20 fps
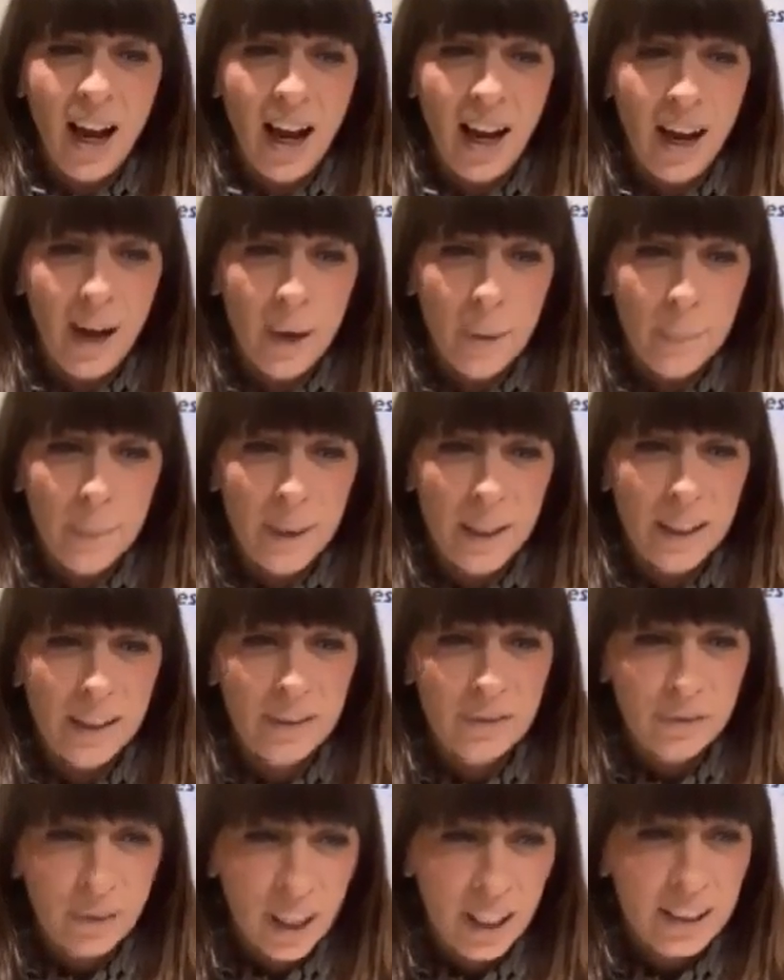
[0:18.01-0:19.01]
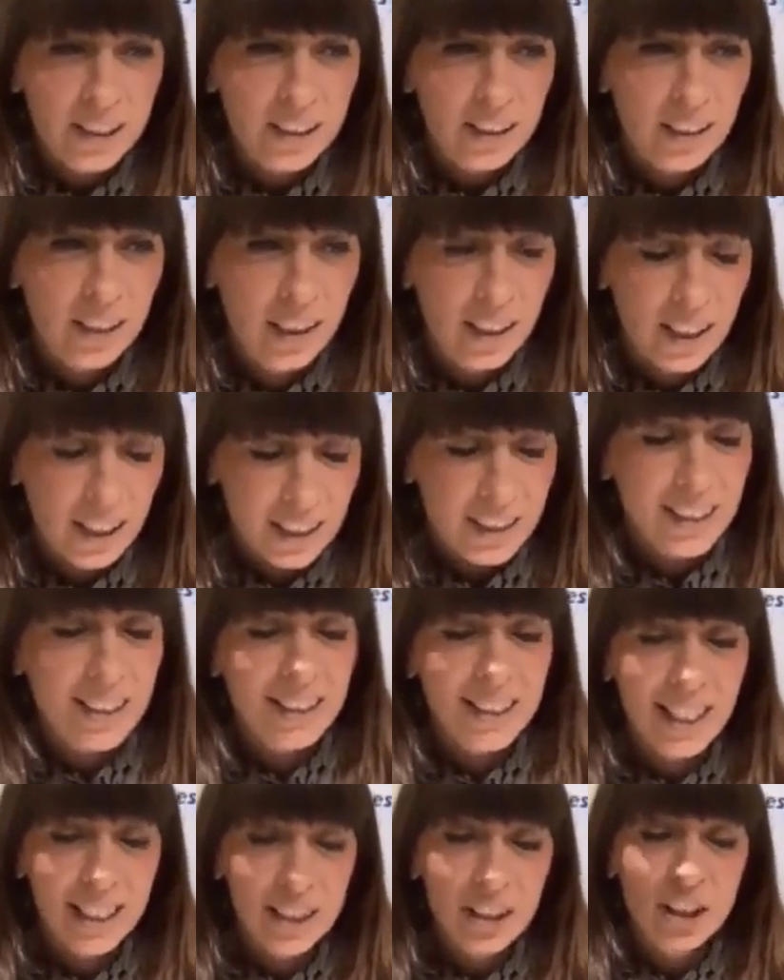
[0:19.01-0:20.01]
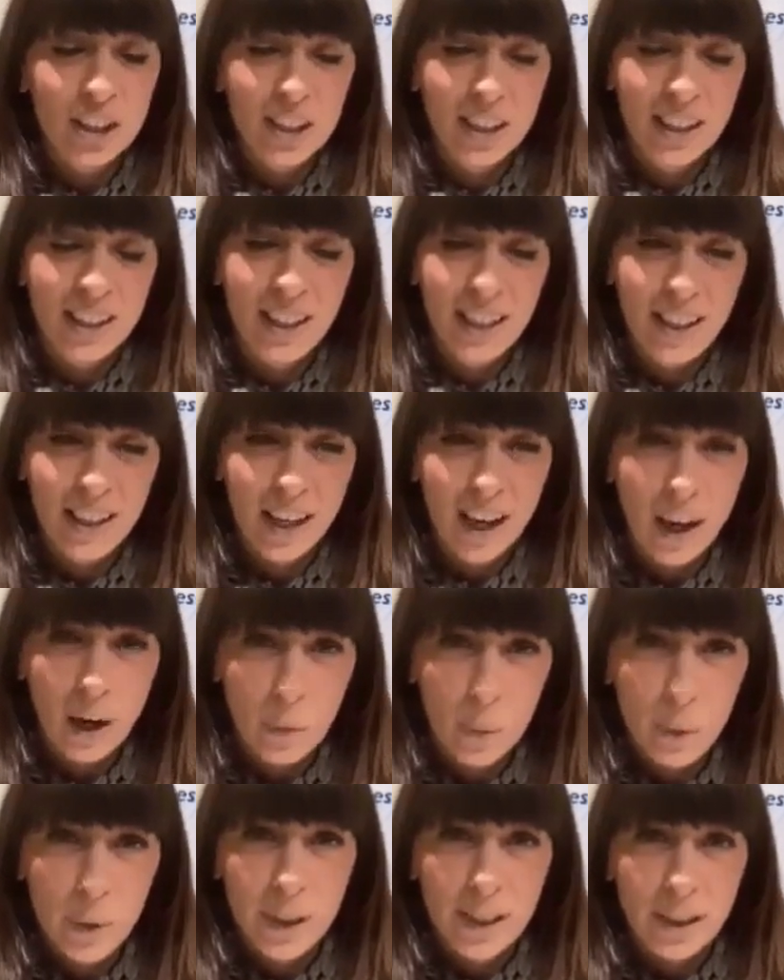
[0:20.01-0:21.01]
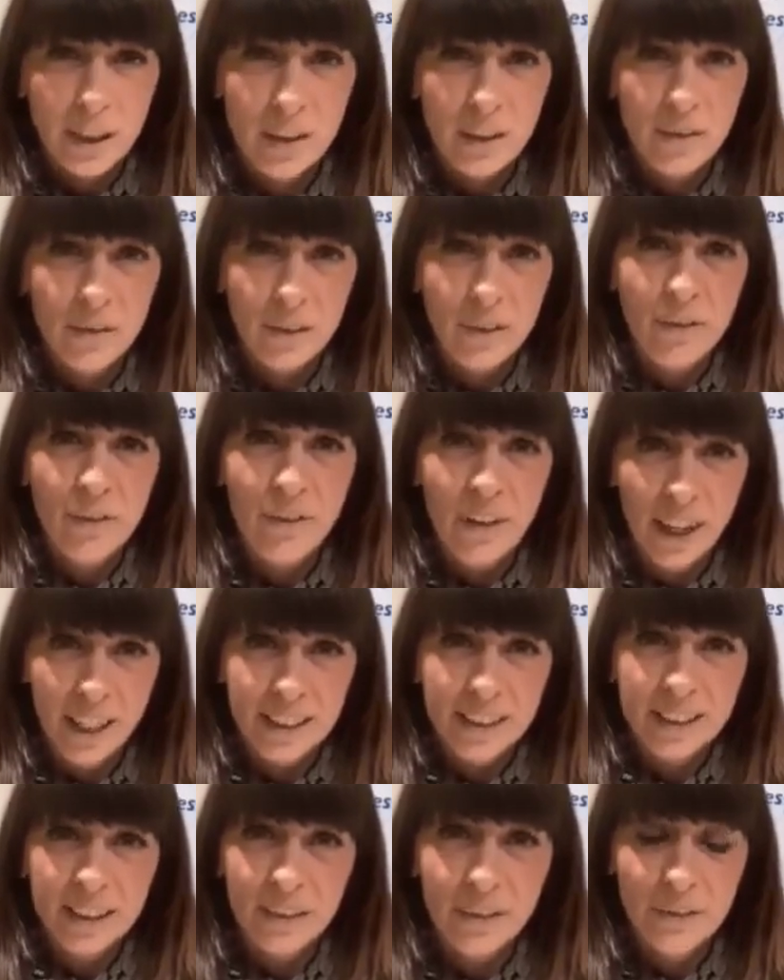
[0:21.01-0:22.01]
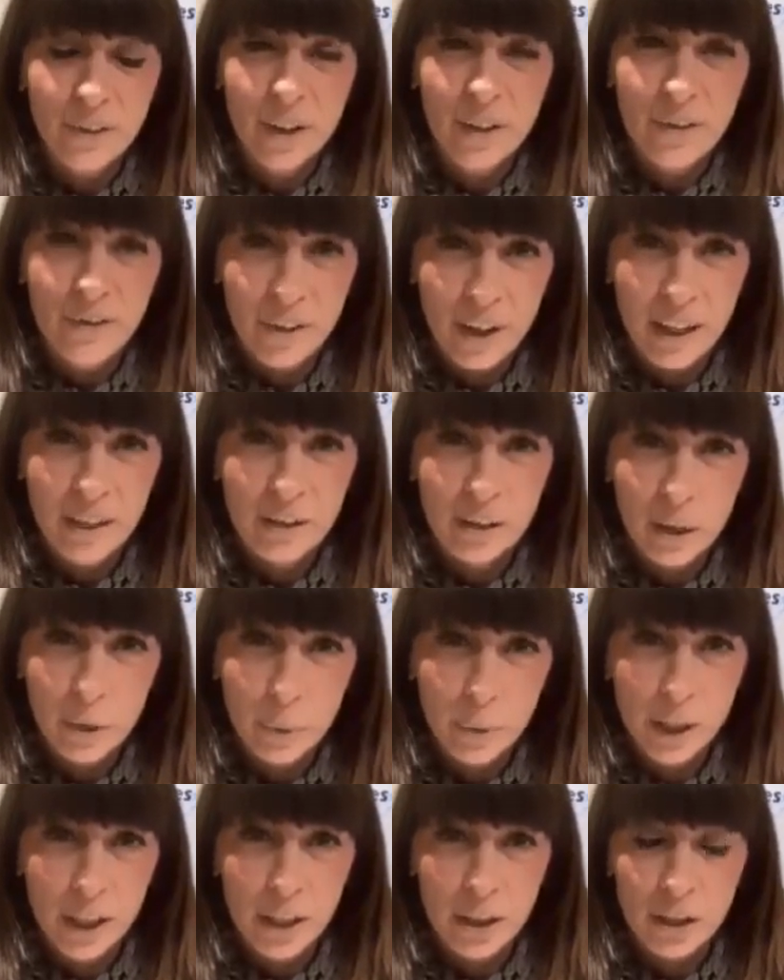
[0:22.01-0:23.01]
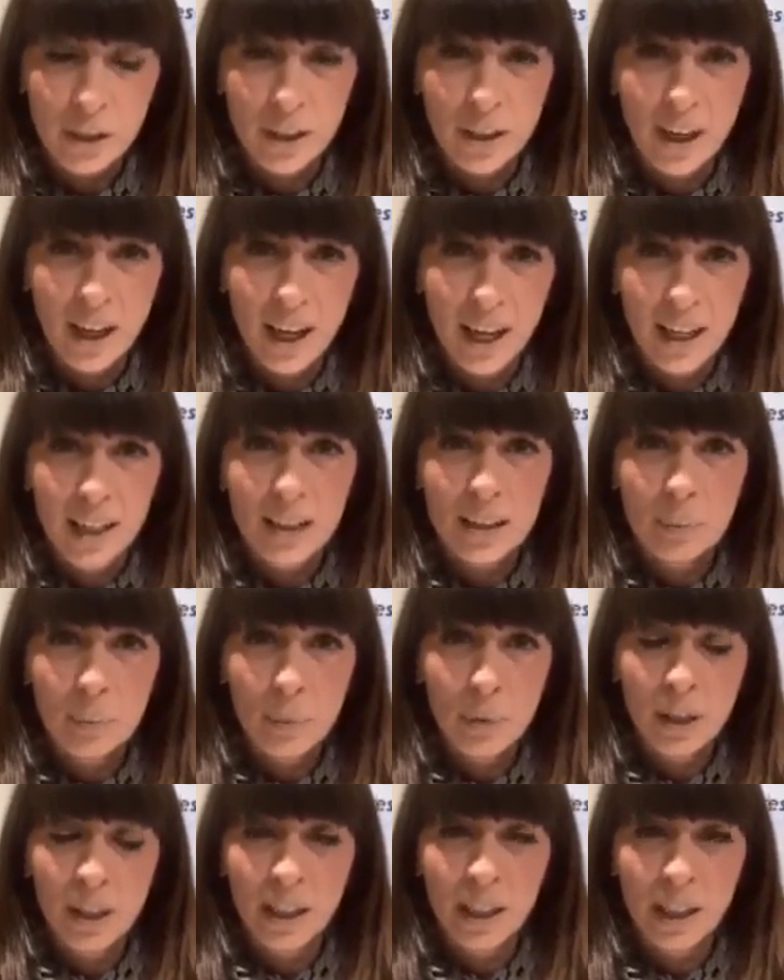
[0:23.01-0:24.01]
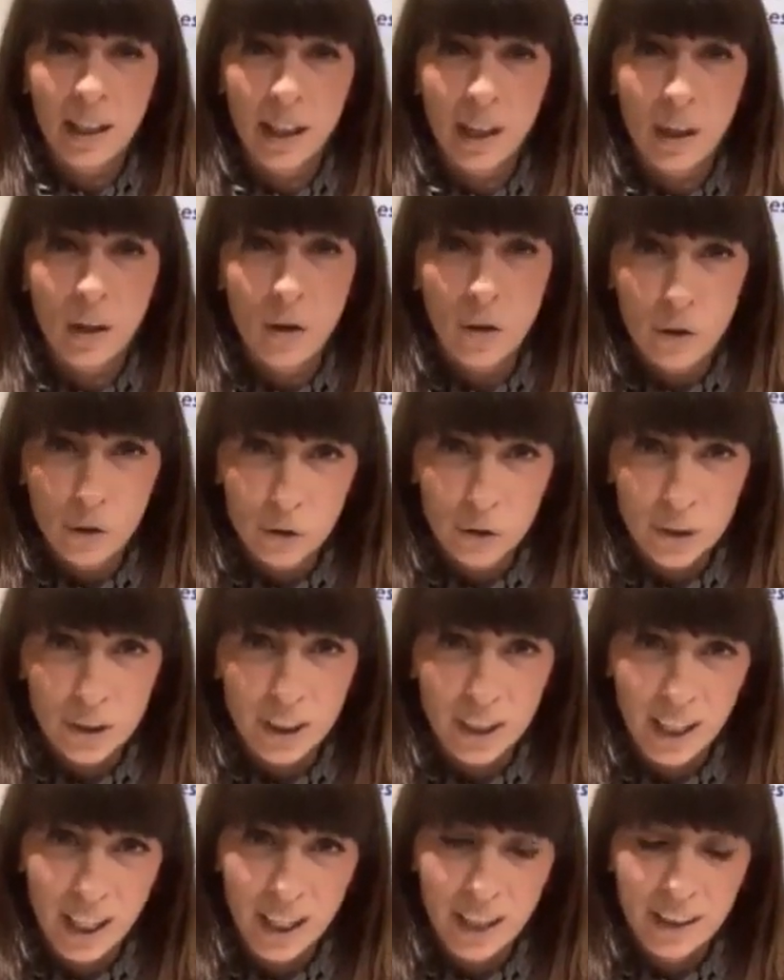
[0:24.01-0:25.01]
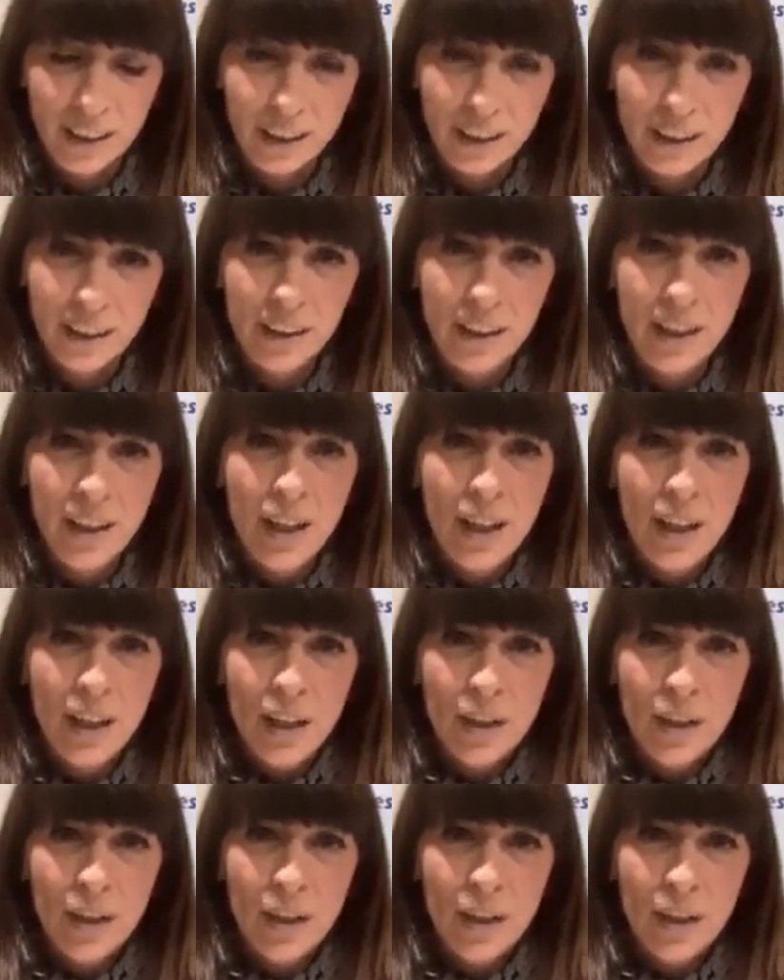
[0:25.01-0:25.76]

It's essentially a week of effective evaluation. It's bringing it all together,